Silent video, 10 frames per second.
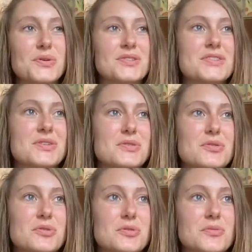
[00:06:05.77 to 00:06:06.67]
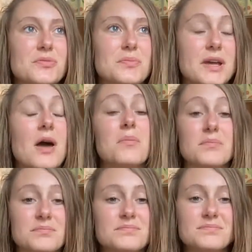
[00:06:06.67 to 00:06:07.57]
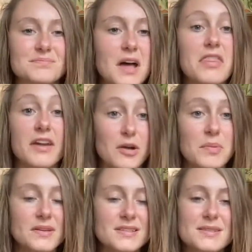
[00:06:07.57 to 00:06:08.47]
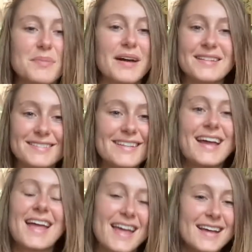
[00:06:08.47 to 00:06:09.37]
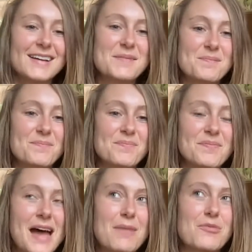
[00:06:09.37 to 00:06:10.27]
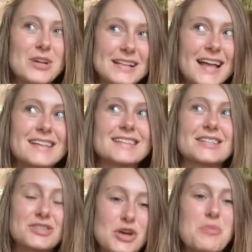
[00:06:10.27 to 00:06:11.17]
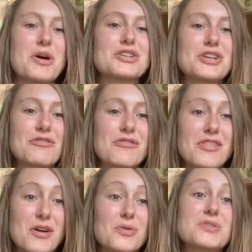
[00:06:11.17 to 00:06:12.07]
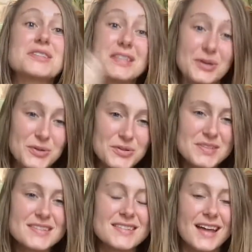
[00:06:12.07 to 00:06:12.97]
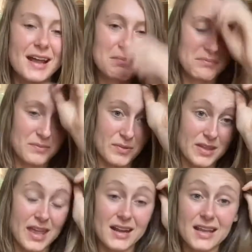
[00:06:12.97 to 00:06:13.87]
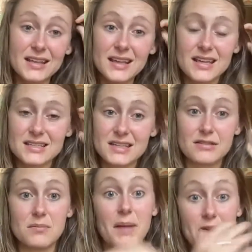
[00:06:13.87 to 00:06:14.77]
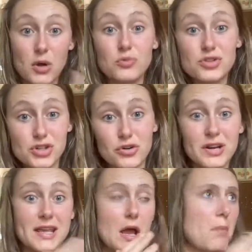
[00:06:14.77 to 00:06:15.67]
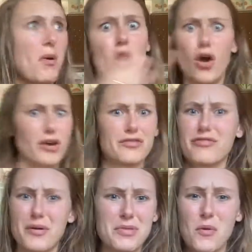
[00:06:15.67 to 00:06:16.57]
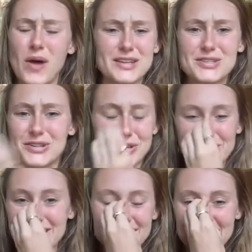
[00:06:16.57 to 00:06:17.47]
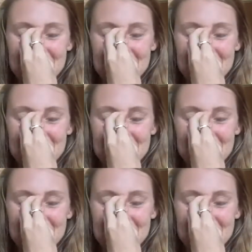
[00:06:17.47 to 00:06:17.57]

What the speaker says: to become a therapist, but I'm realizing so much of those skills that I'm getting is in my own journey apart from the Western